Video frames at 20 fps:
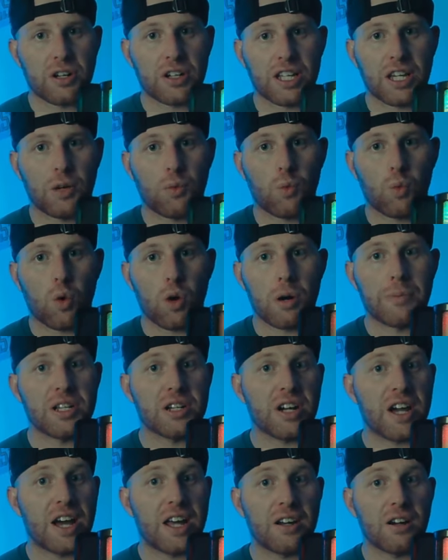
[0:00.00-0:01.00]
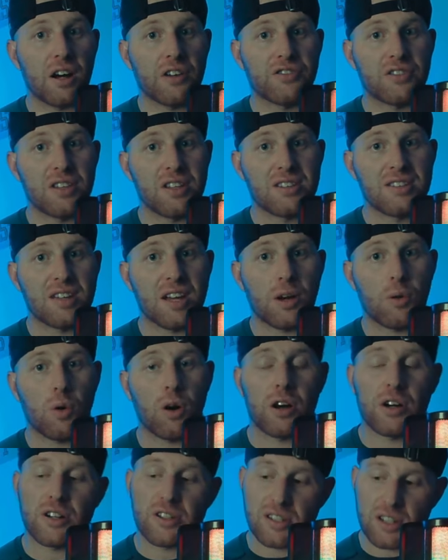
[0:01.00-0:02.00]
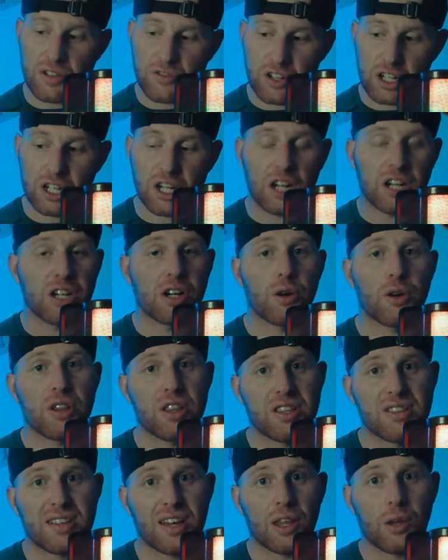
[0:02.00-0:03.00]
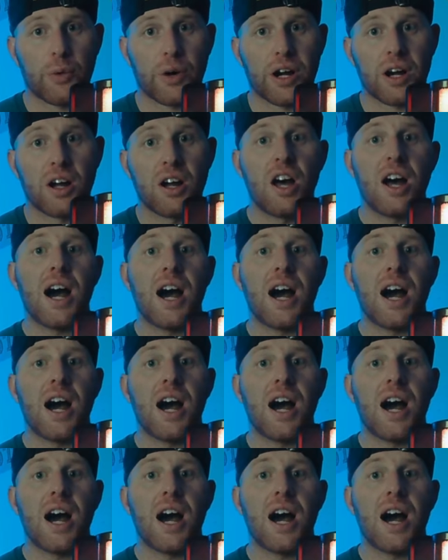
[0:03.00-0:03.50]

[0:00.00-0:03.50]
to get warm and you're headed off to the tailwaters, if you're going to go to the Delaware,